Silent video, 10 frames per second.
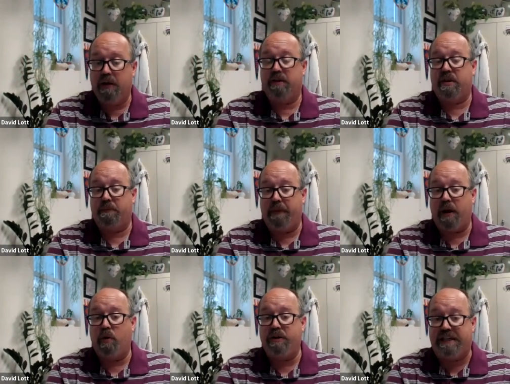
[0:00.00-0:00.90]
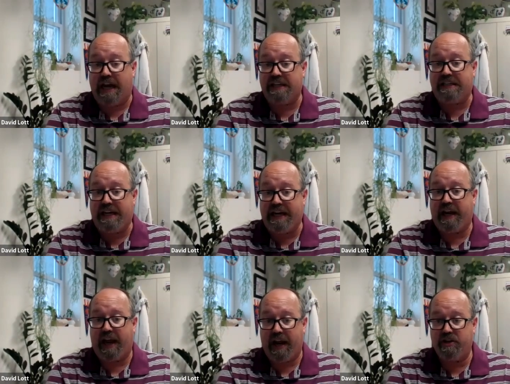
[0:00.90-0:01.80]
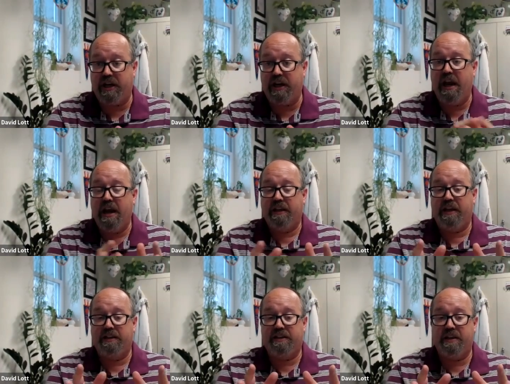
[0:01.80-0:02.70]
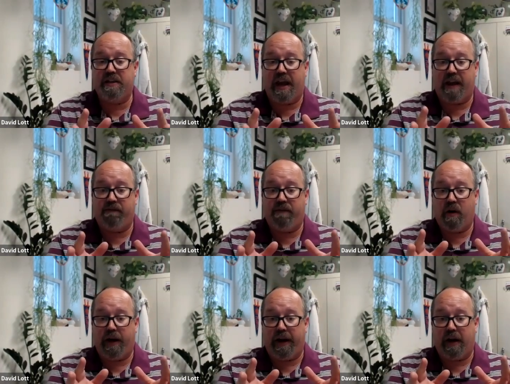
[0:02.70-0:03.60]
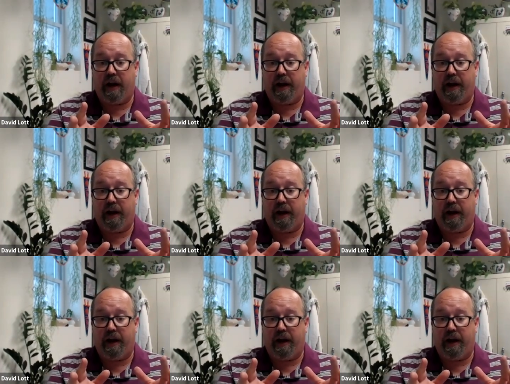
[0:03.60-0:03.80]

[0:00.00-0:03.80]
The tomato does need caging. This is a very